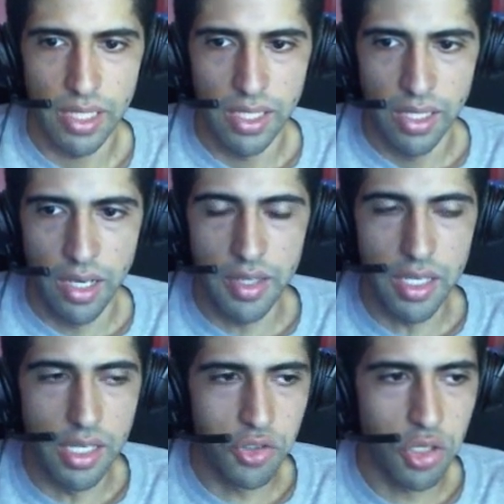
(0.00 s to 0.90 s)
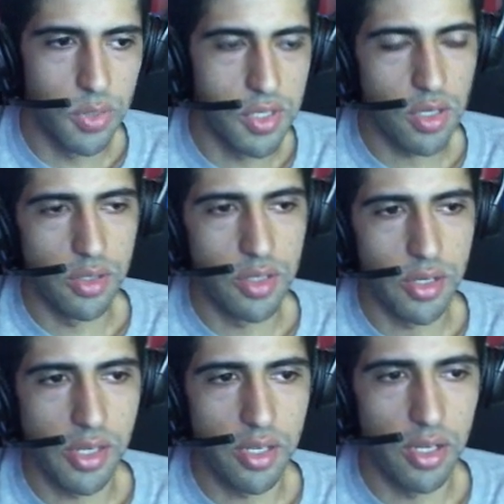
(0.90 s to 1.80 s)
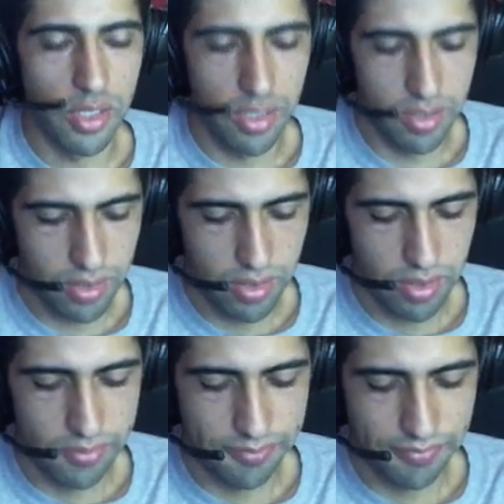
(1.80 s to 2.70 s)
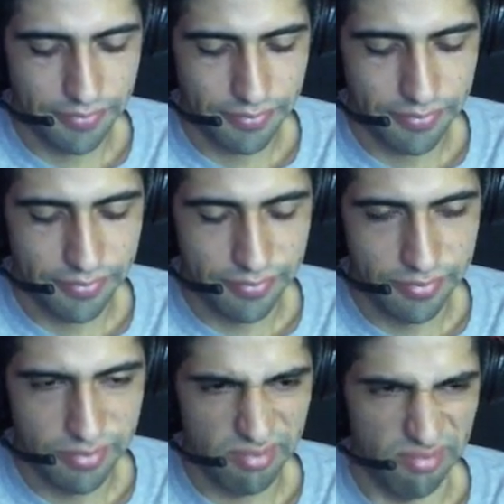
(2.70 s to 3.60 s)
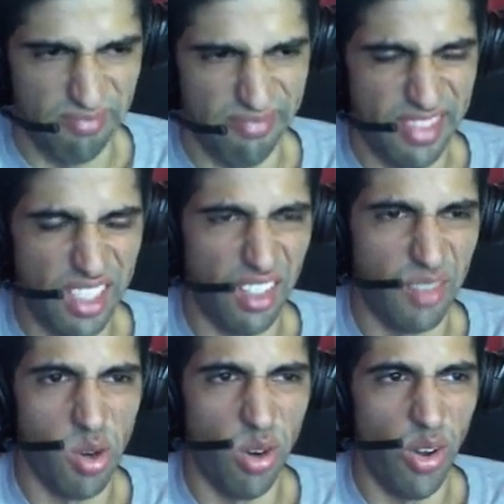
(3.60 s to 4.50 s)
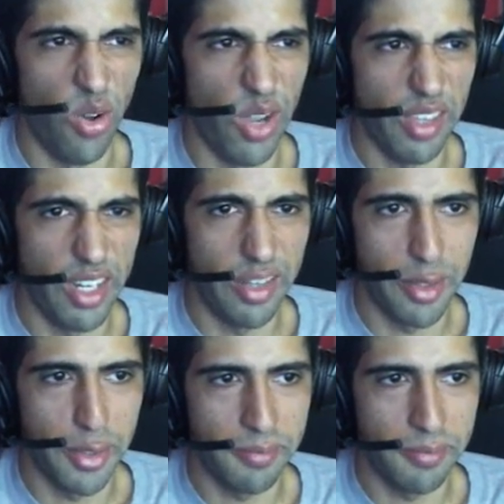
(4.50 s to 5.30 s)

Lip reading: The intro with solo Donkey Kong is it's a little more annoying than anything.